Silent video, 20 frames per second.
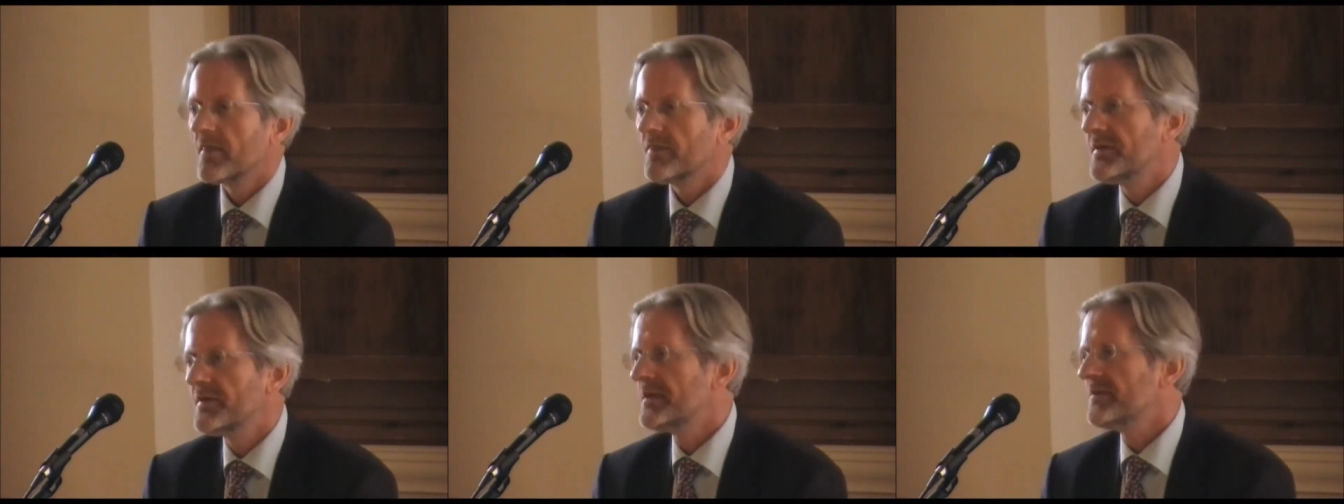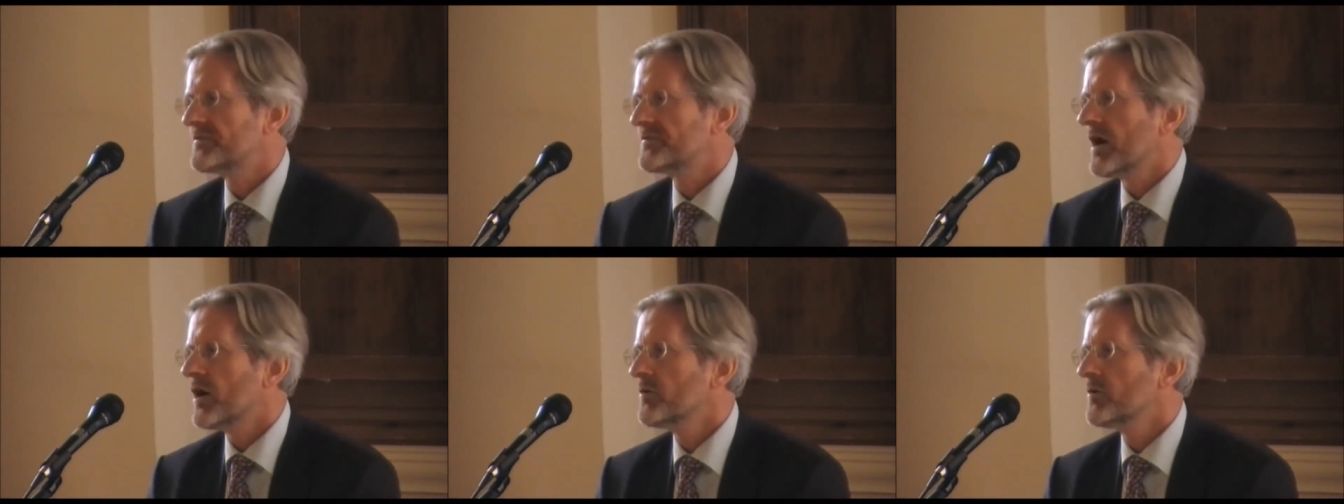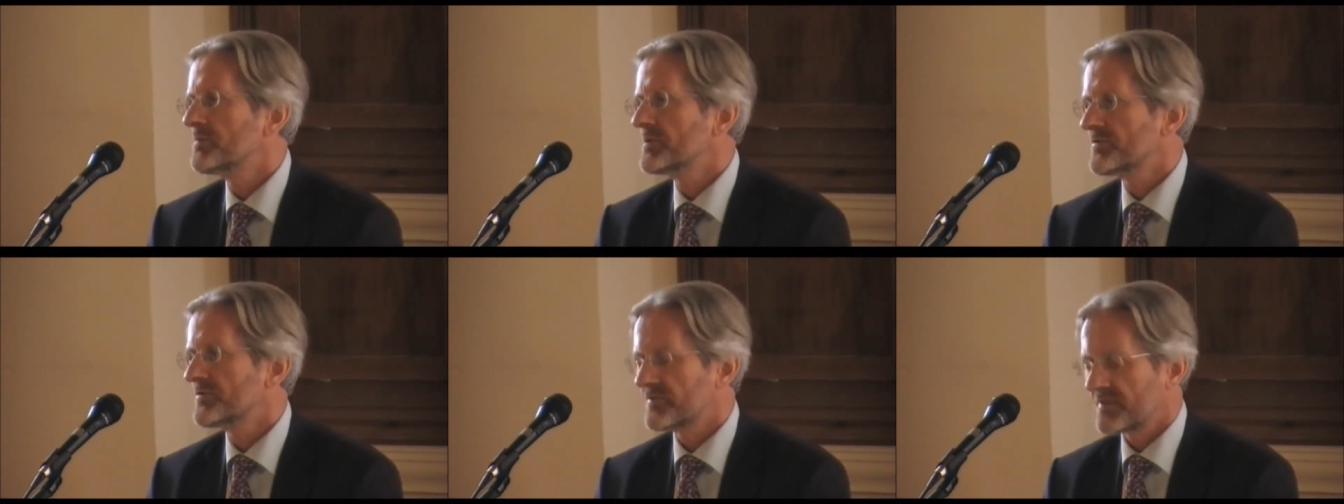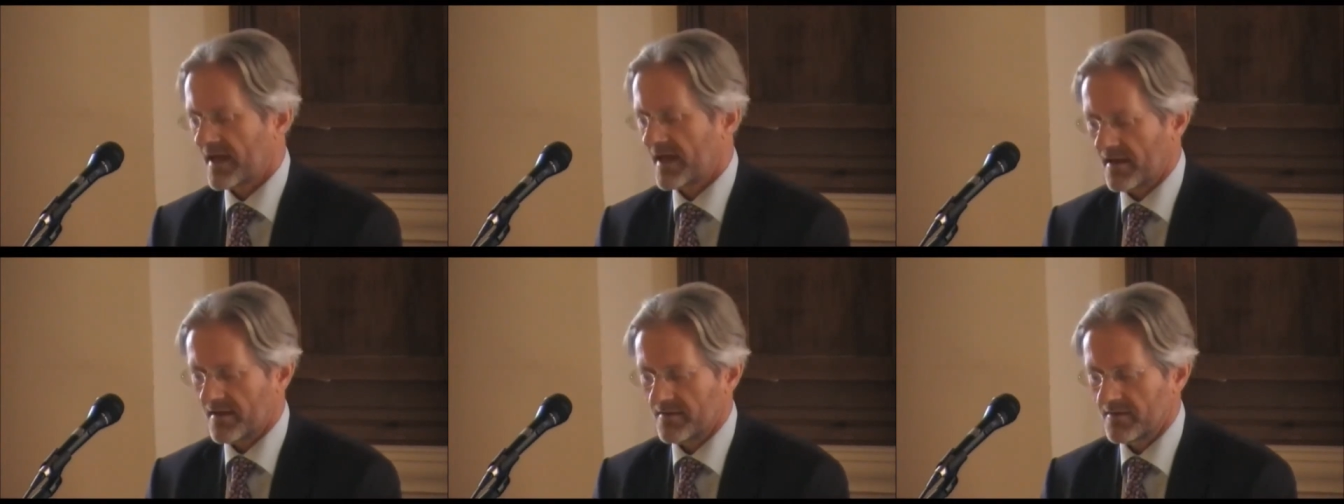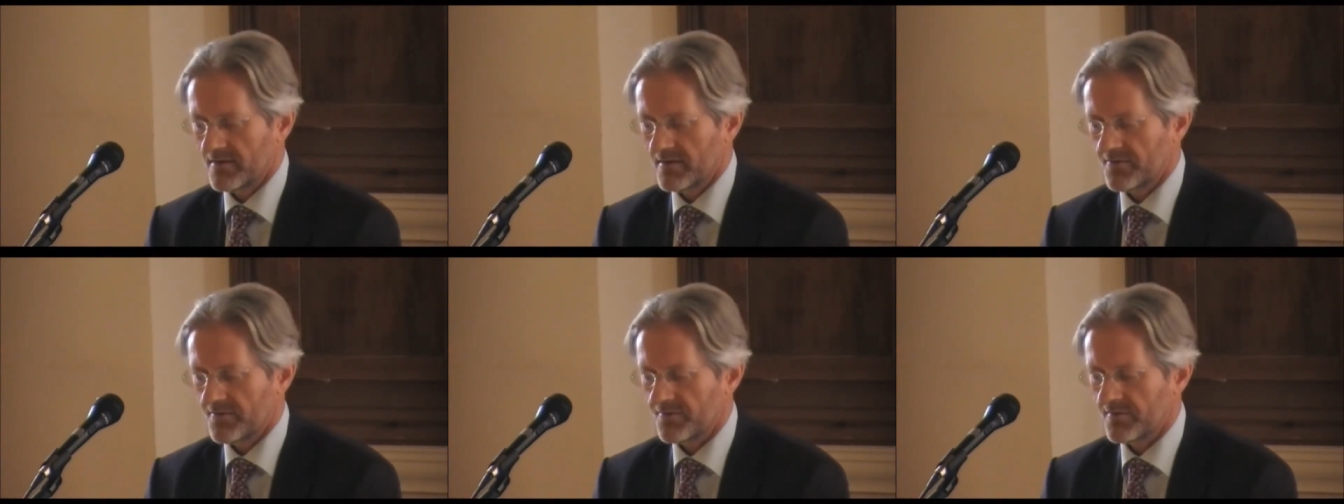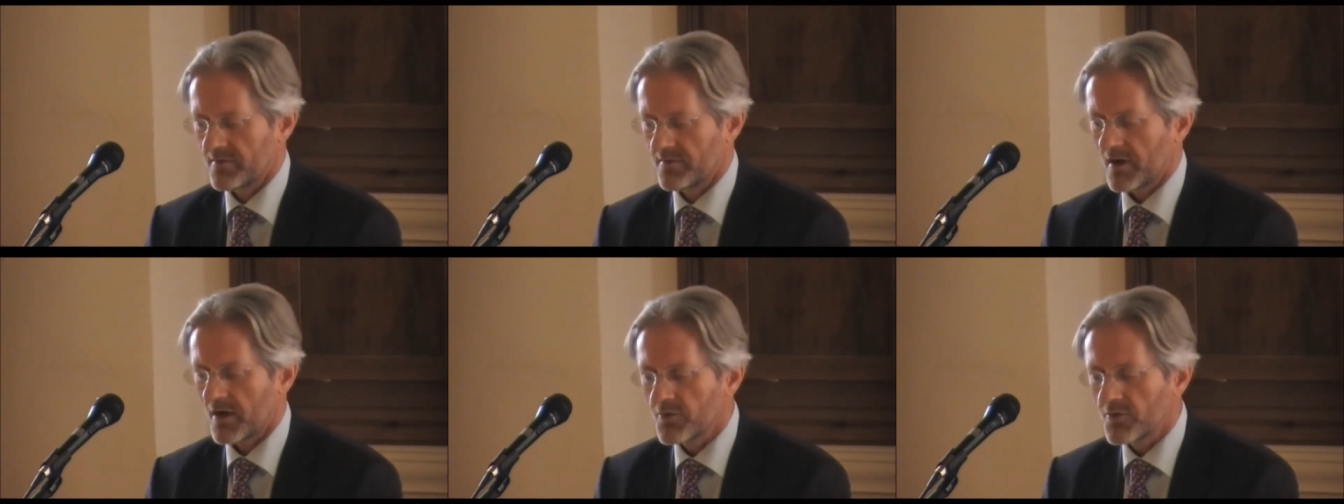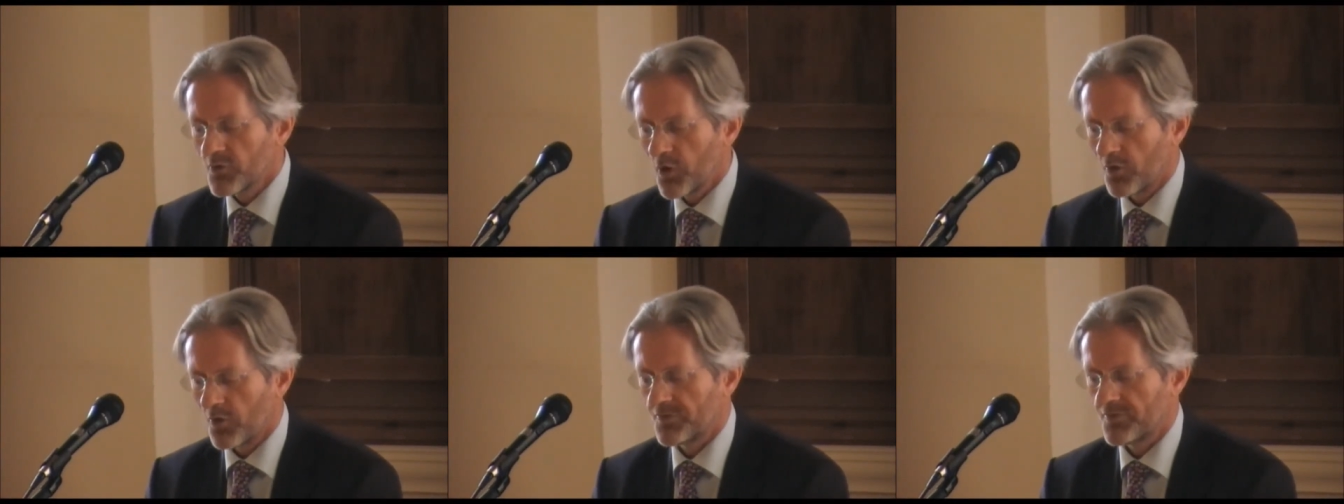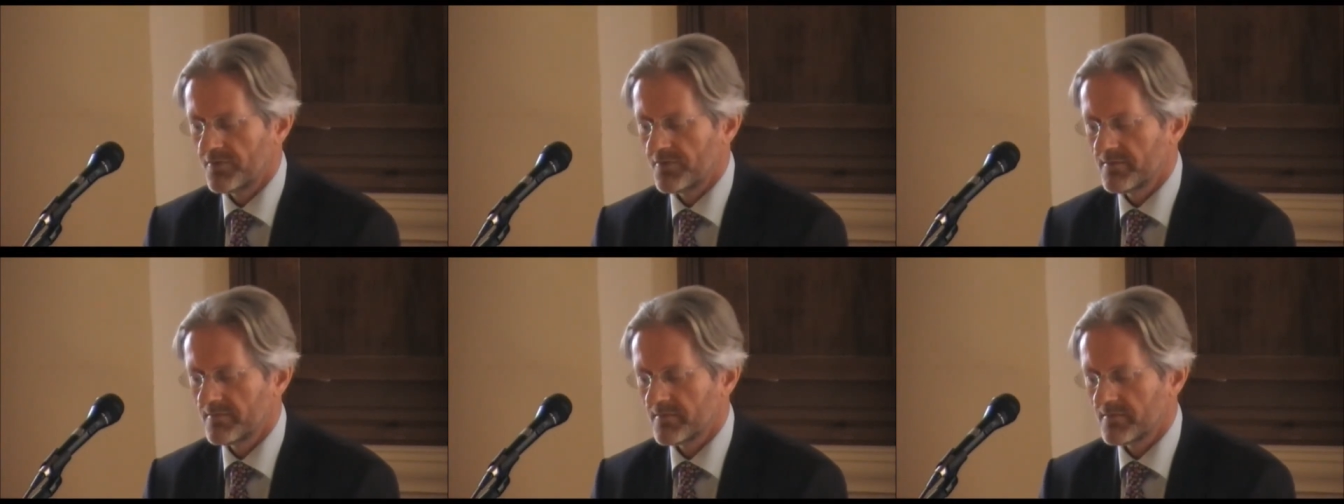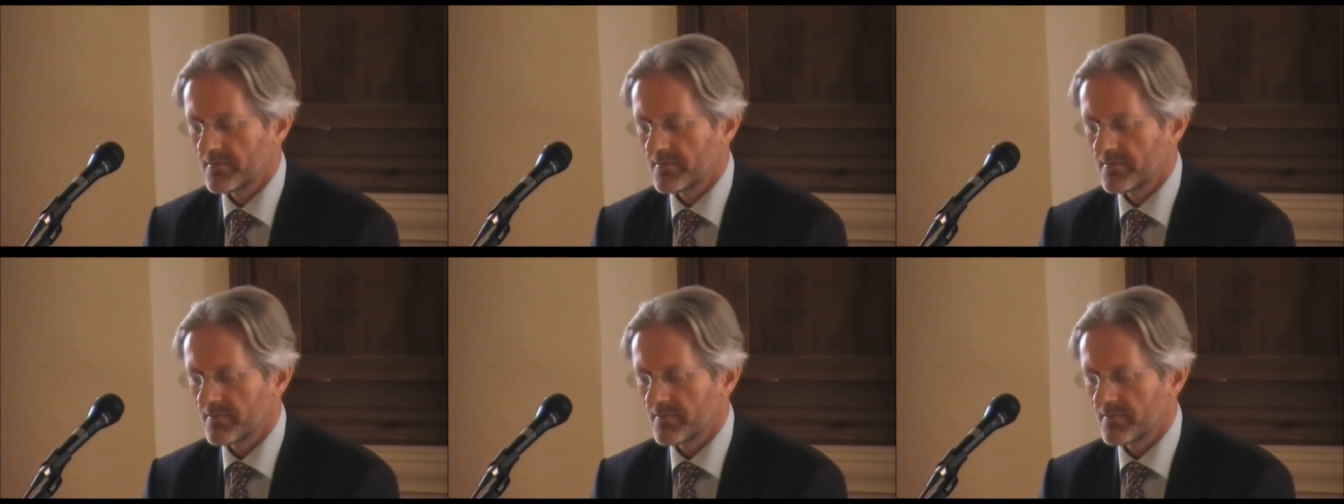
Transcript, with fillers: These open standards are not,